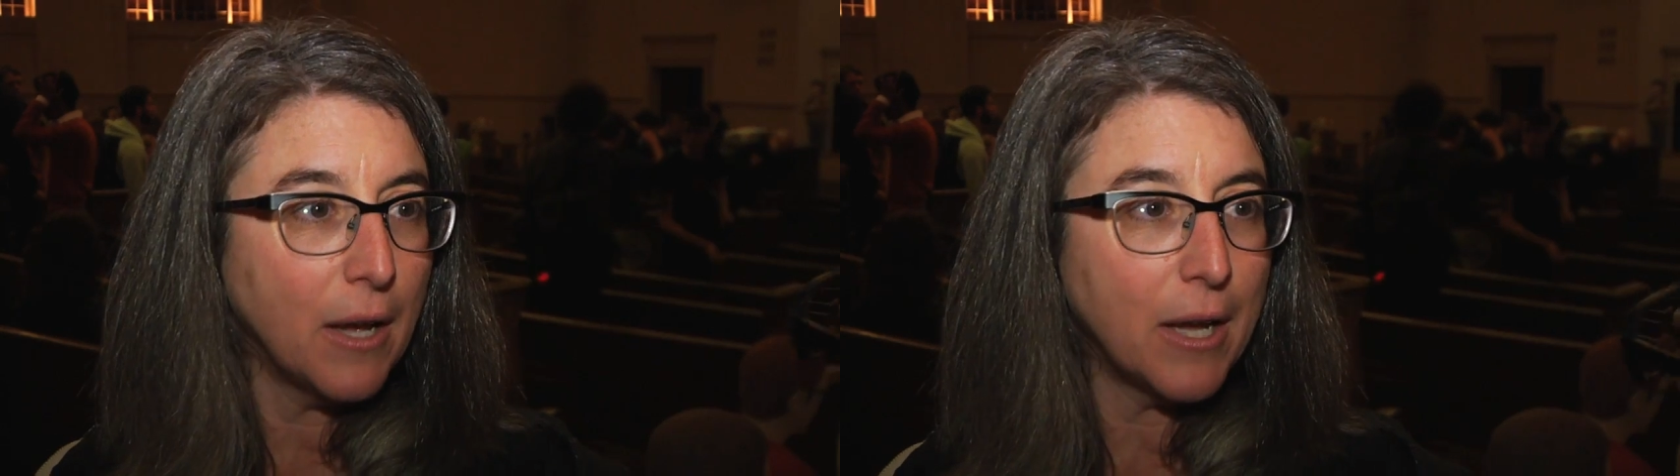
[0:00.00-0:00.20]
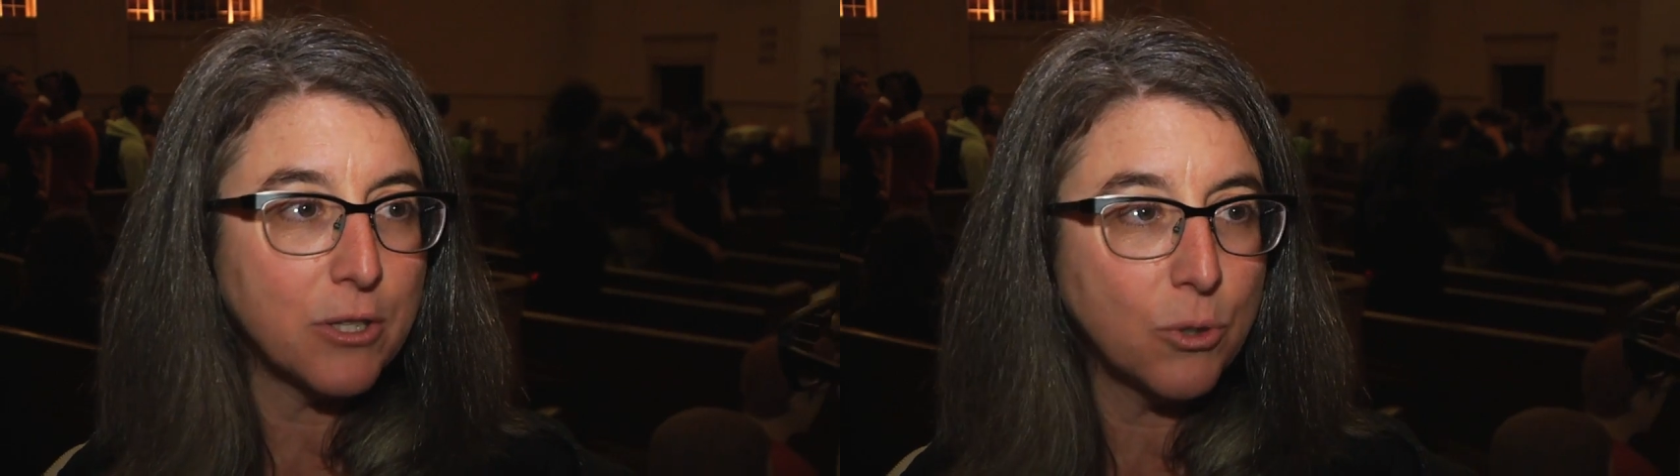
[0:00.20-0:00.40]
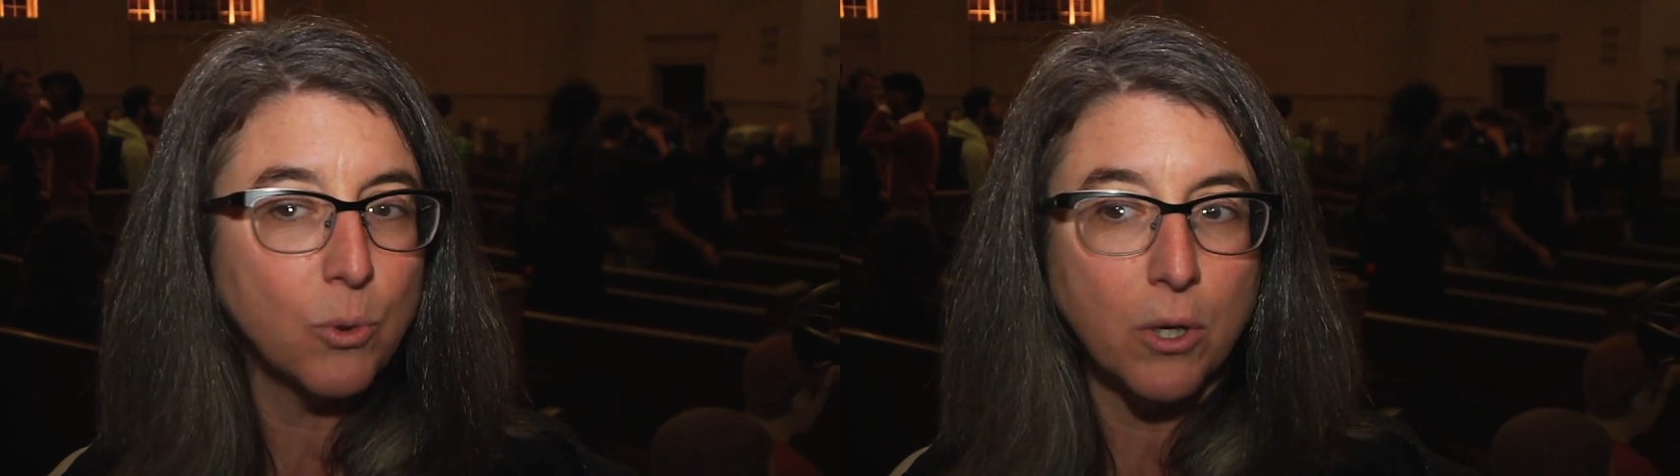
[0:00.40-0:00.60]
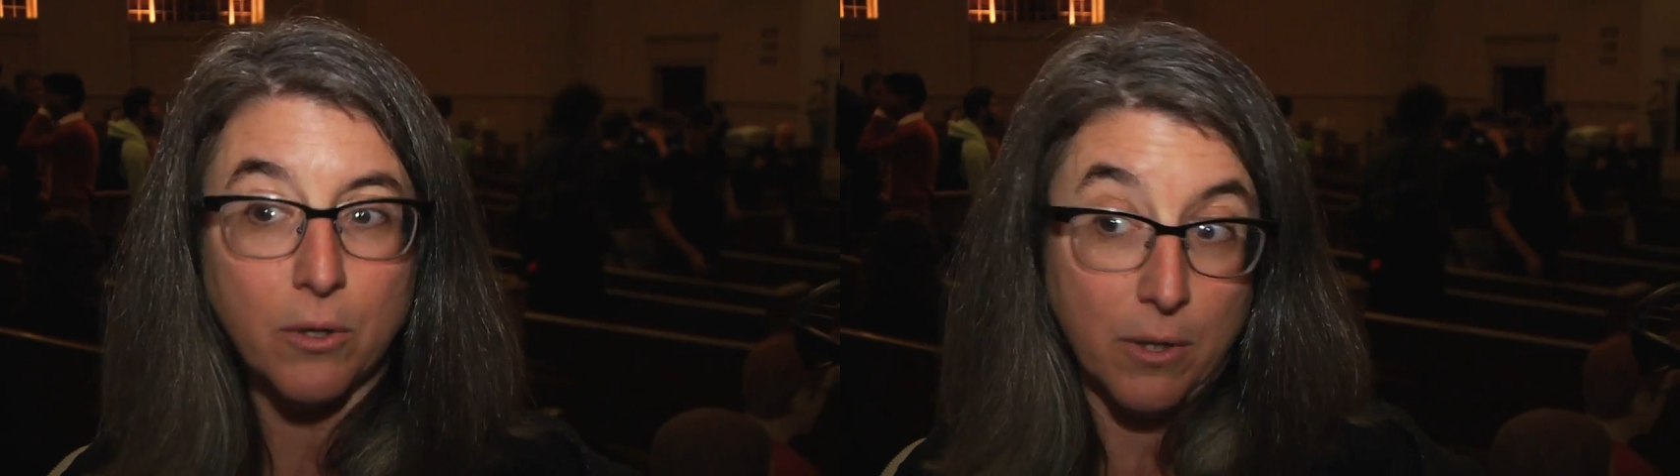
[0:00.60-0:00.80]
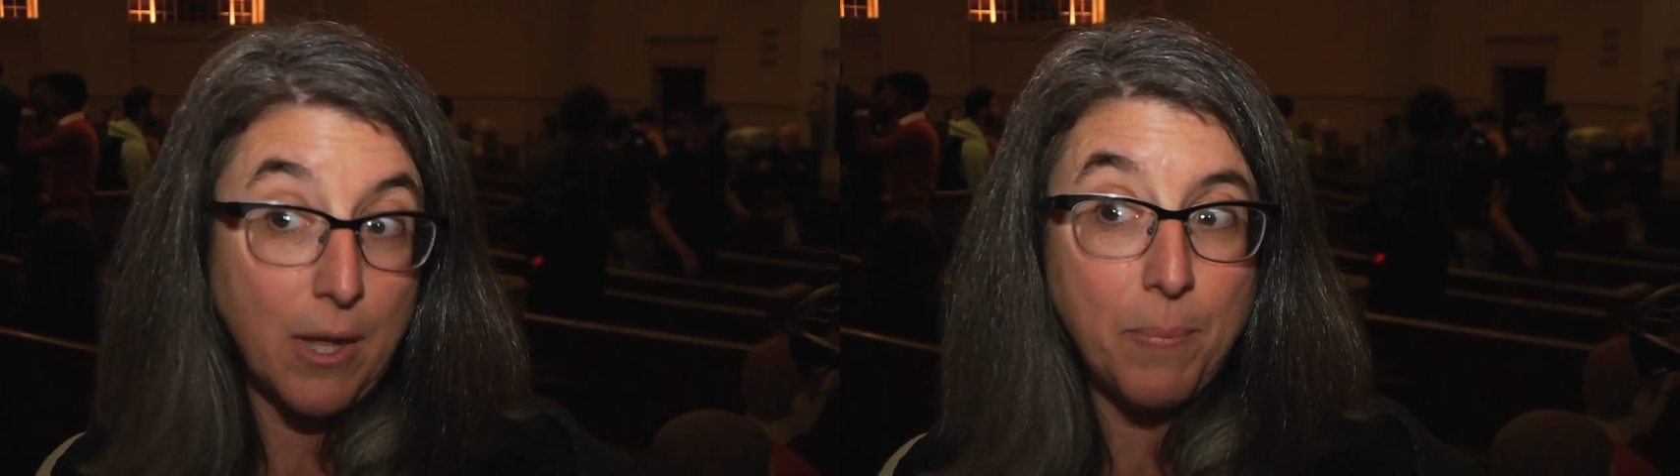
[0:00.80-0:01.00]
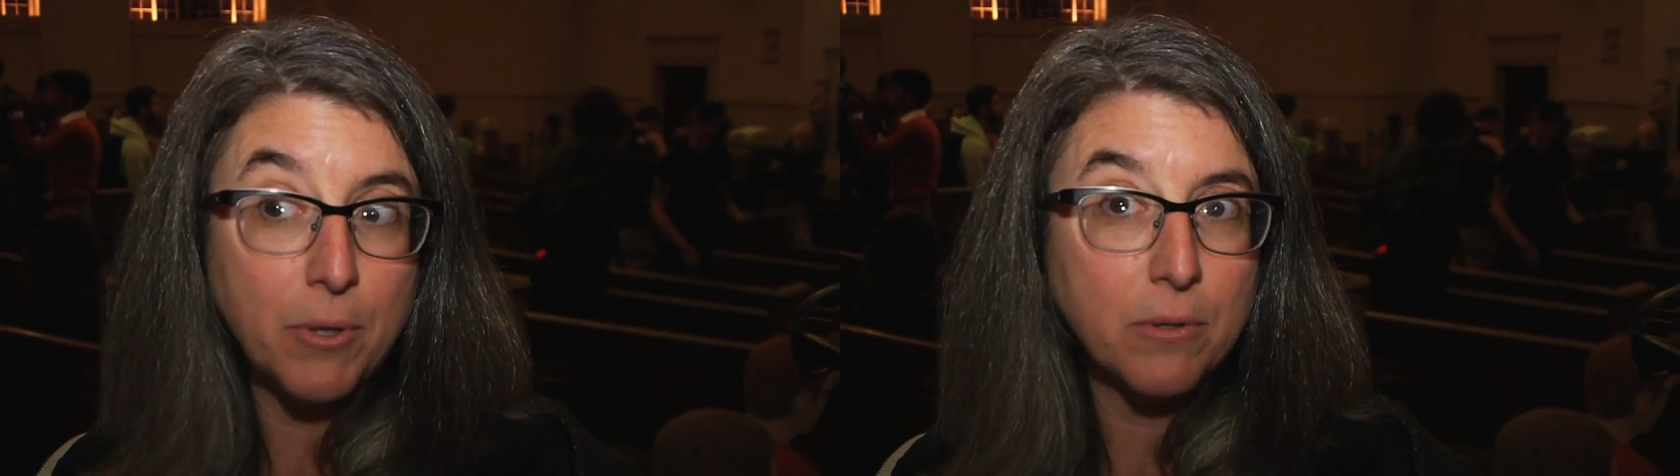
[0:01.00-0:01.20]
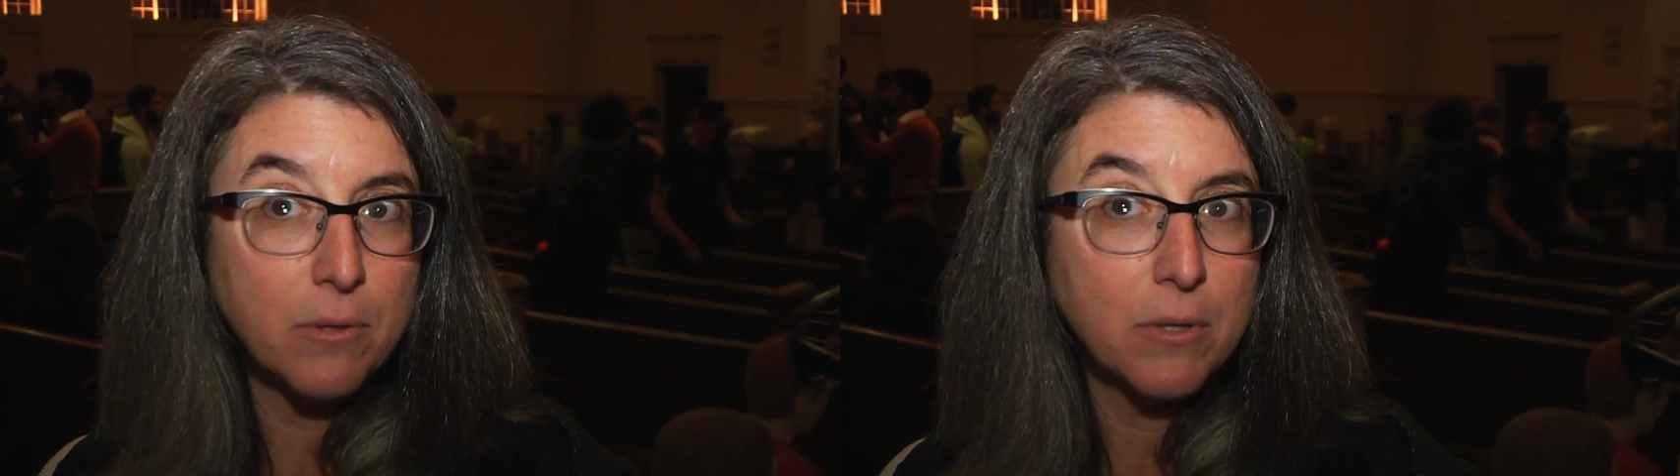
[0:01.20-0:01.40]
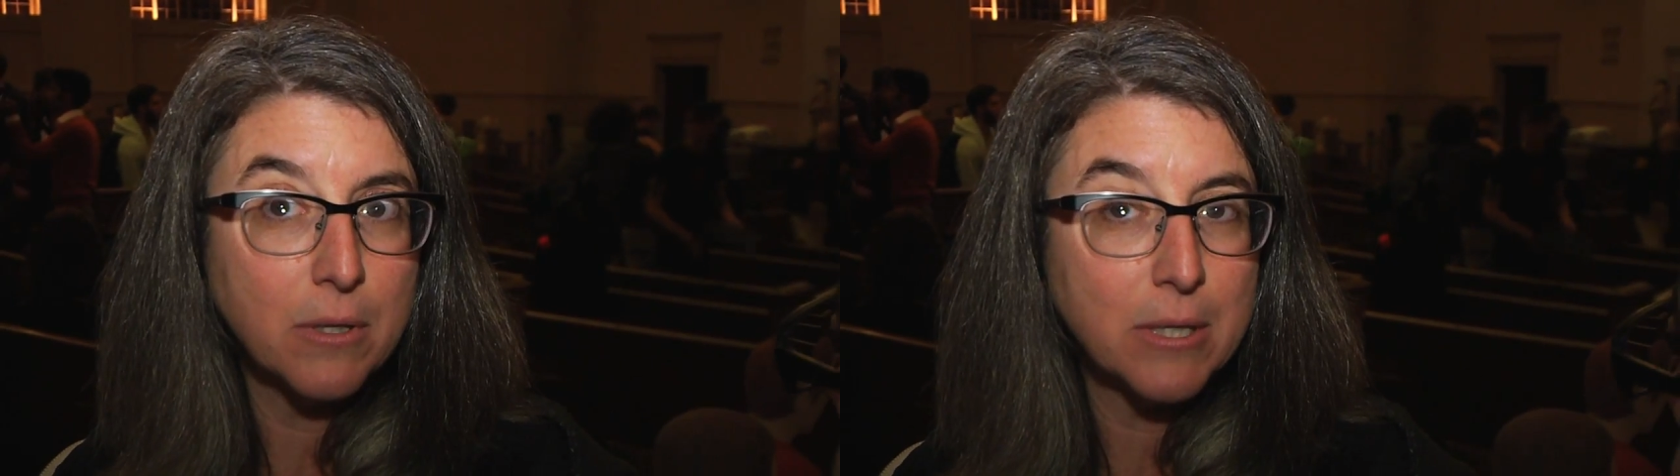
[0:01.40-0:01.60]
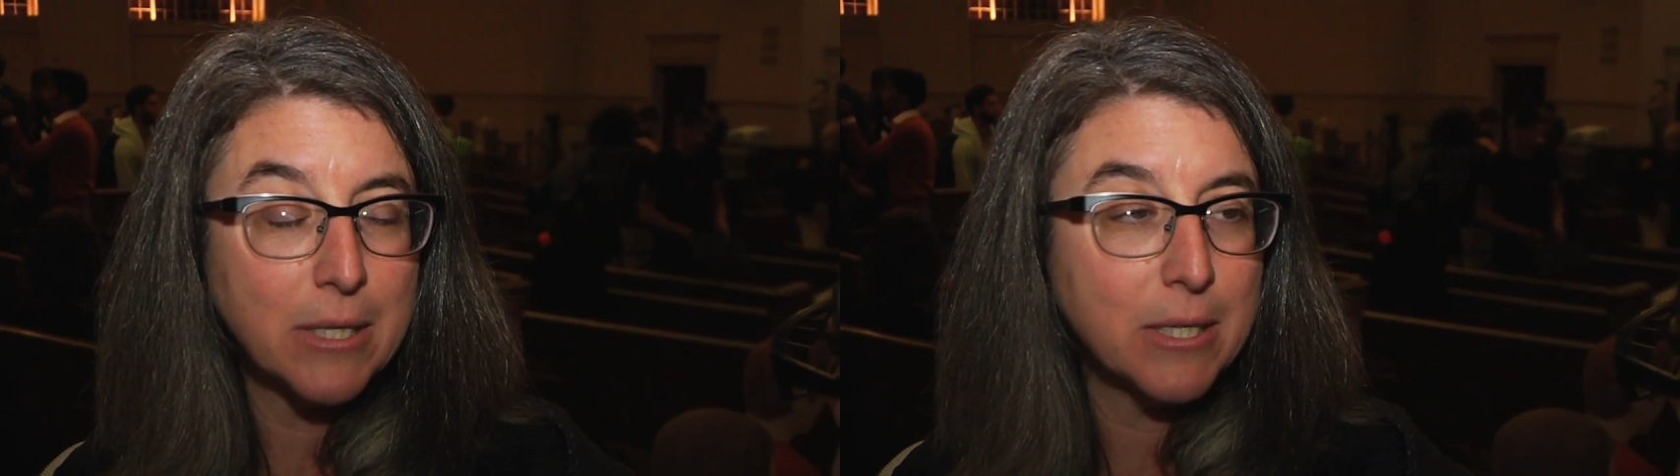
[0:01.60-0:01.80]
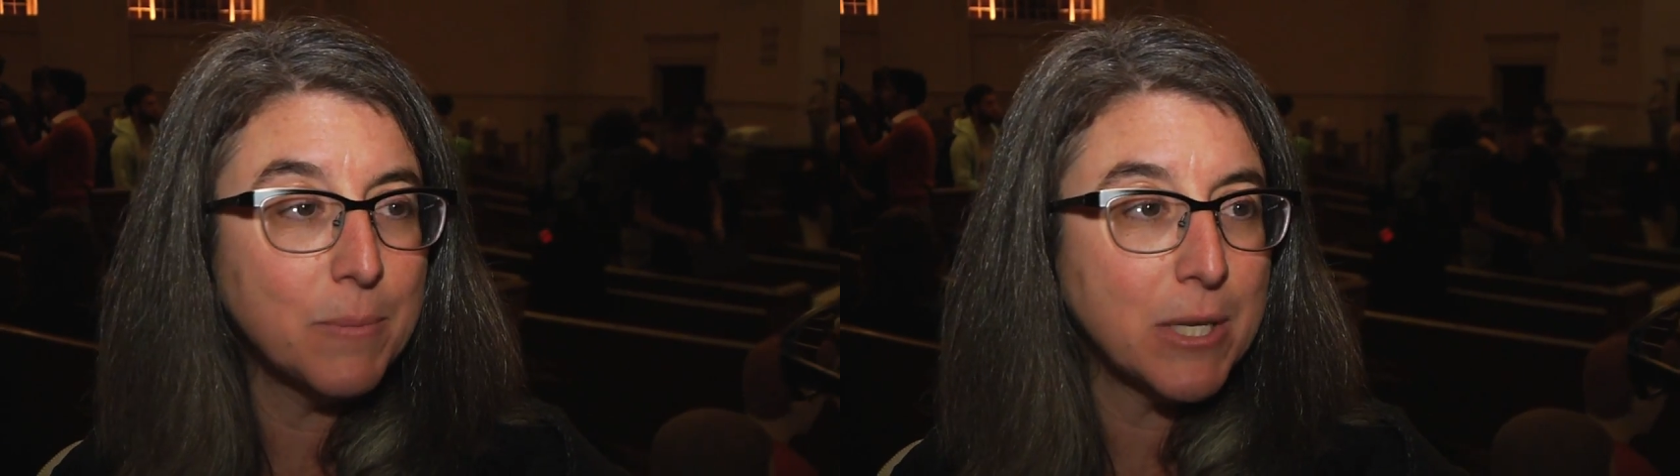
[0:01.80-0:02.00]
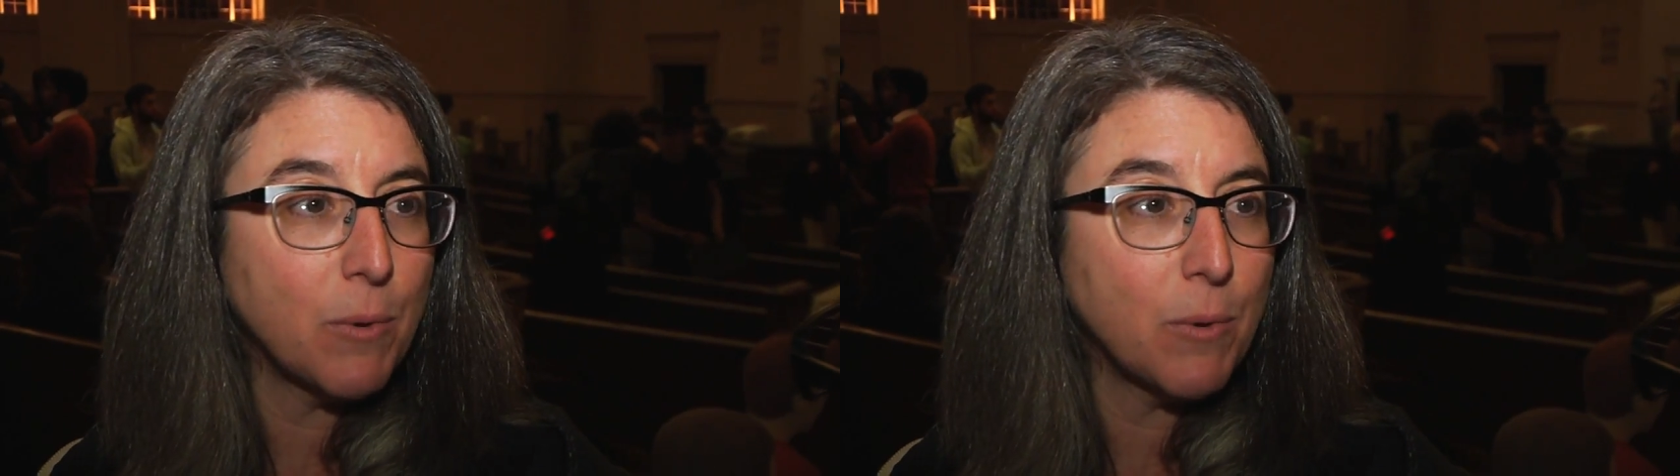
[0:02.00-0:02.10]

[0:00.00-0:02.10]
a tool. They built systems